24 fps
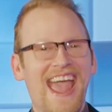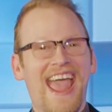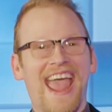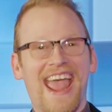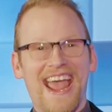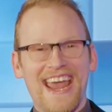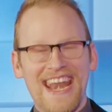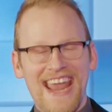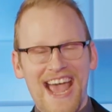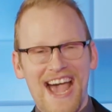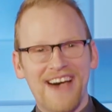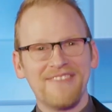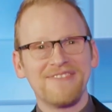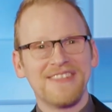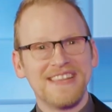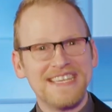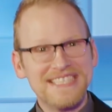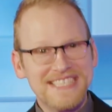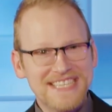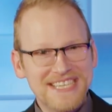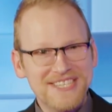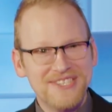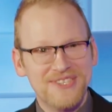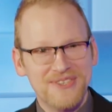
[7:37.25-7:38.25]
and have
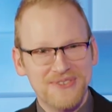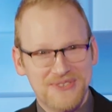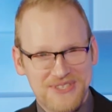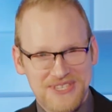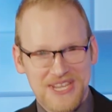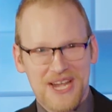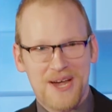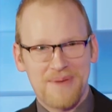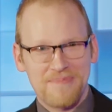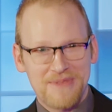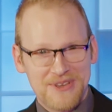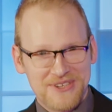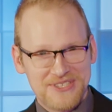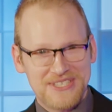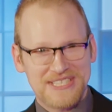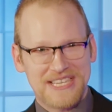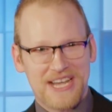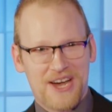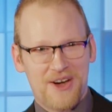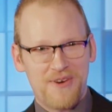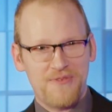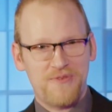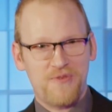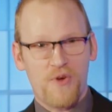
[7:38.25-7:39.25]
listened to some
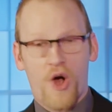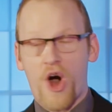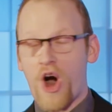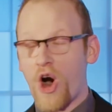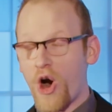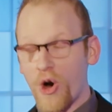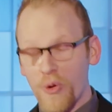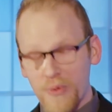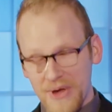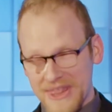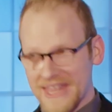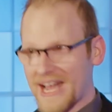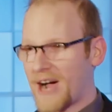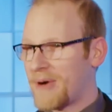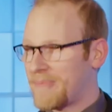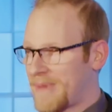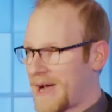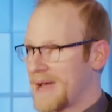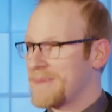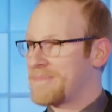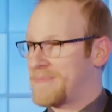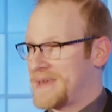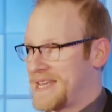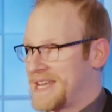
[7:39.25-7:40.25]
yourself, all without
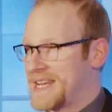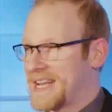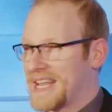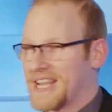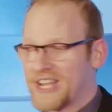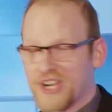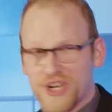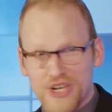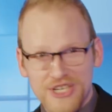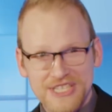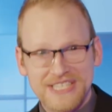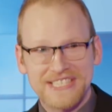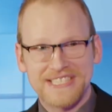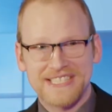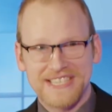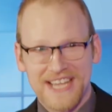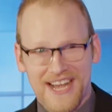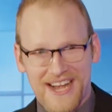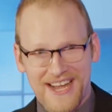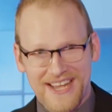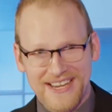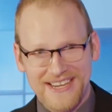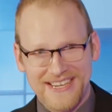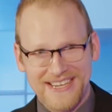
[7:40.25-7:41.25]
my being a good
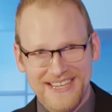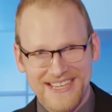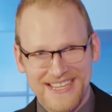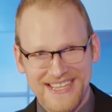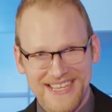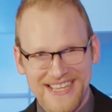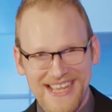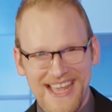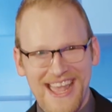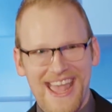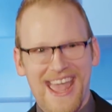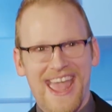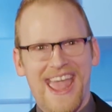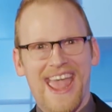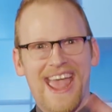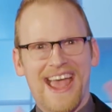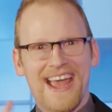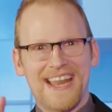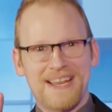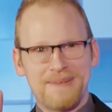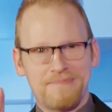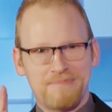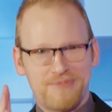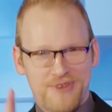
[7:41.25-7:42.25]
son
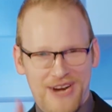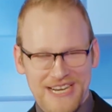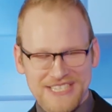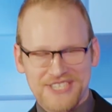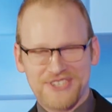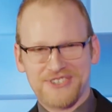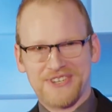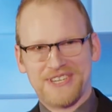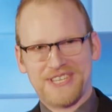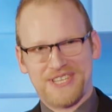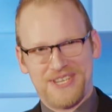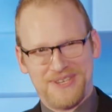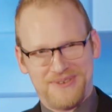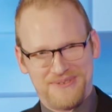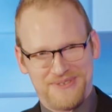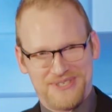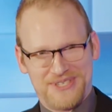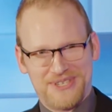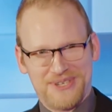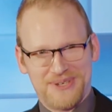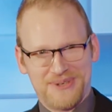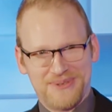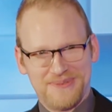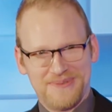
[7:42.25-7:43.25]
and pressuring you
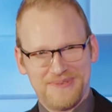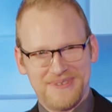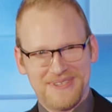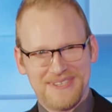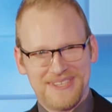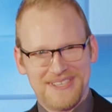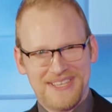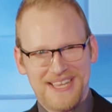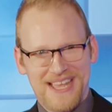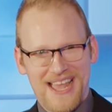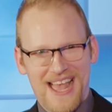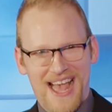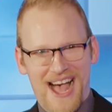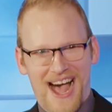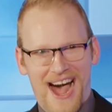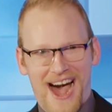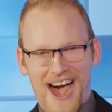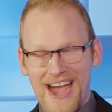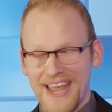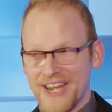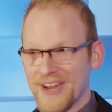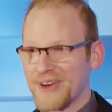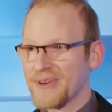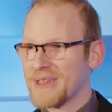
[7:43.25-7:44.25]
to,
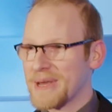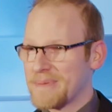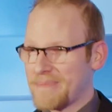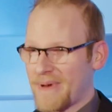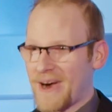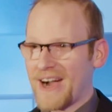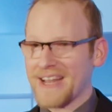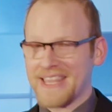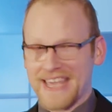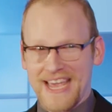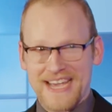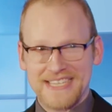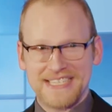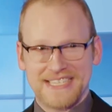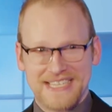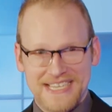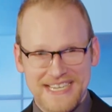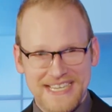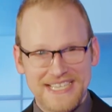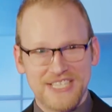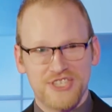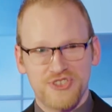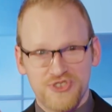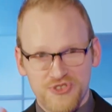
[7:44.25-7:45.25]
I know that
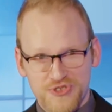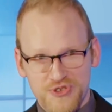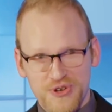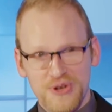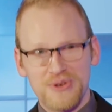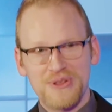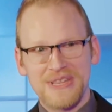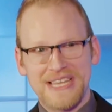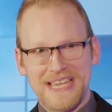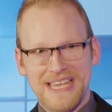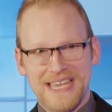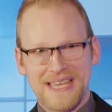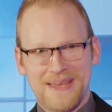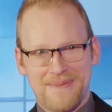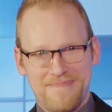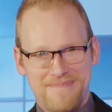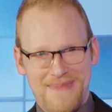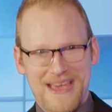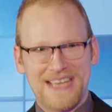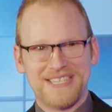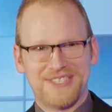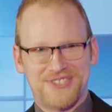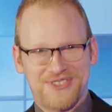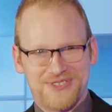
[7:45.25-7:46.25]
podcasting is truly
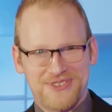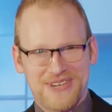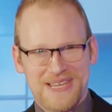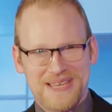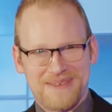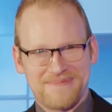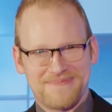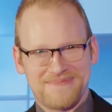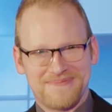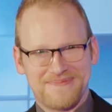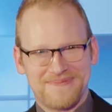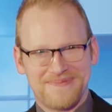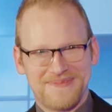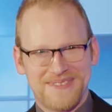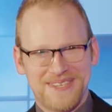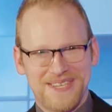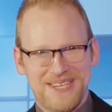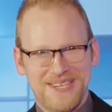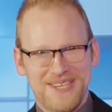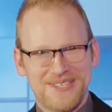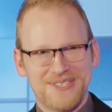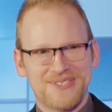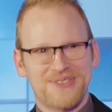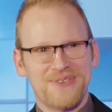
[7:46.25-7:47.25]
mainstream.
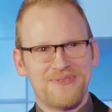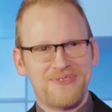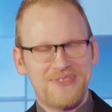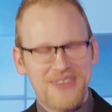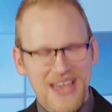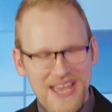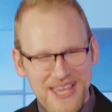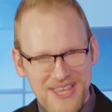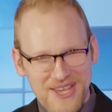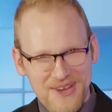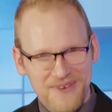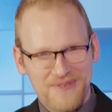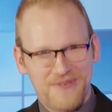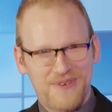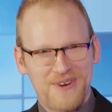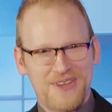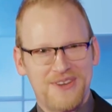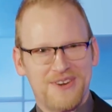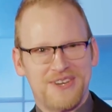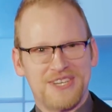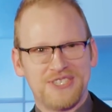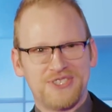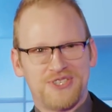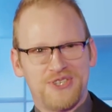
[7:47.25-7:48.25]
So thank you for
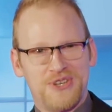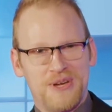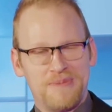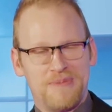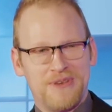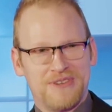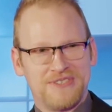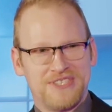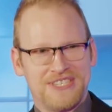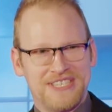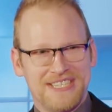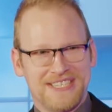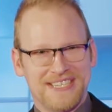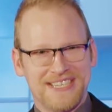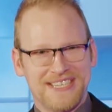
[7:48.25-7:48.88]
your contribution